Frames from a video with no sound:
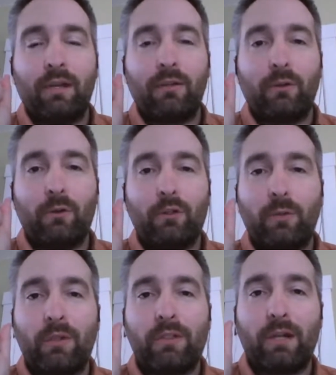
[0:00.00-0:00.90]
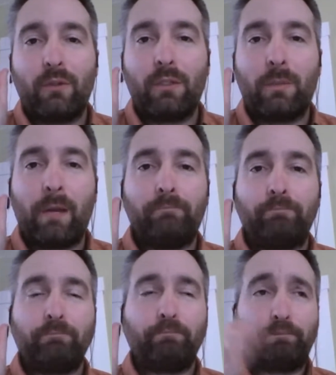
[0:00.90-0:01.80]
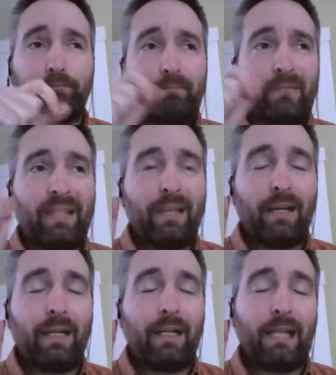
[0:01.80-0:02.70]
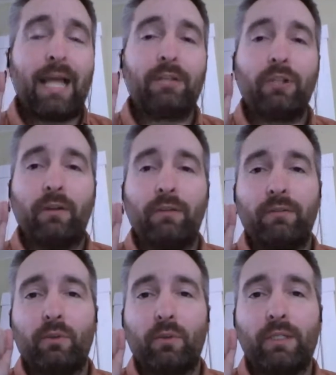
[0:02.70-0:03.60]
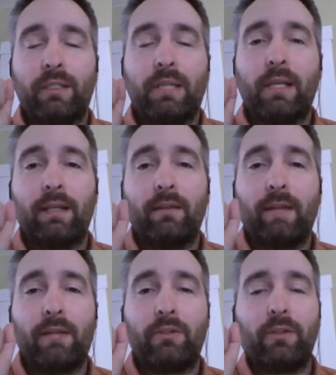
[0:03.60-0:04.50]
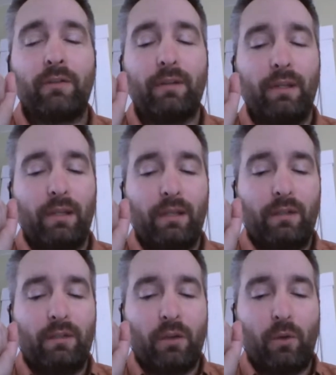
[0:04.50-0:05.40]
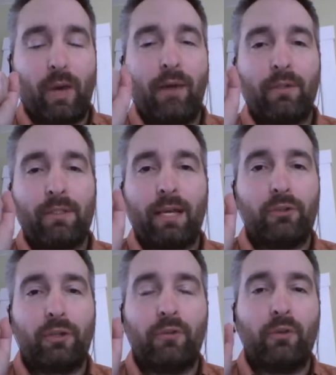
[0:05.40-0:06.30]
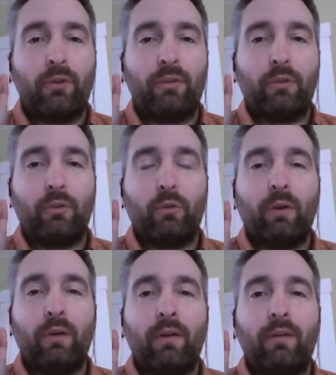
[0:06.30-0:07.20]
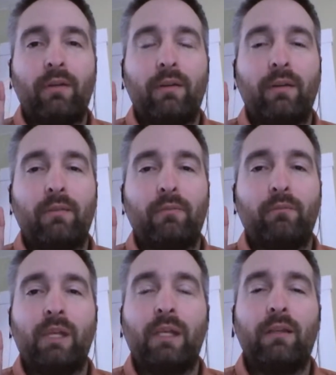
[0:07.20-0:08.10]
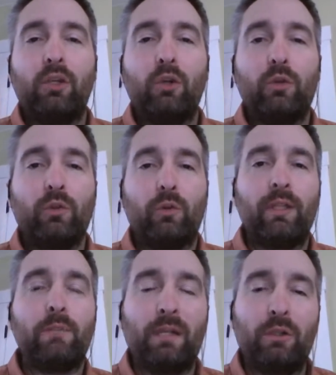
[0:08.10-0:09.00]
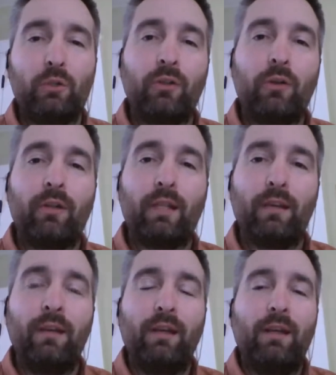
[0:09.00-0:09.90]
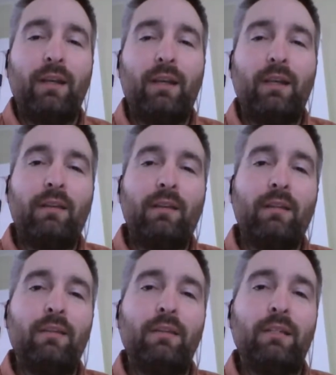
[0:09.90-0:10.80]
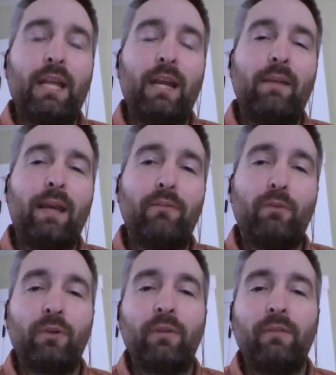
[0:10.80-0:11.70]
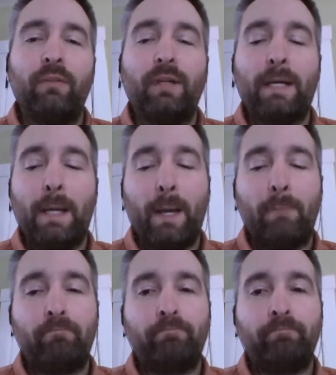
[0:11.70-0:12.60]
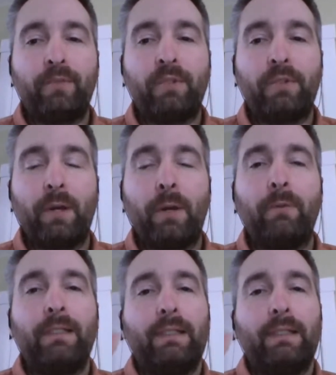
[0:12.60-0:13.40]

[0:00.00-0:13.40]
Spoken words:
Lawrence Sherman talked to us about last year, towards the tail end of last year. So how it's actually going to be used, or is being used currently in the state of California. So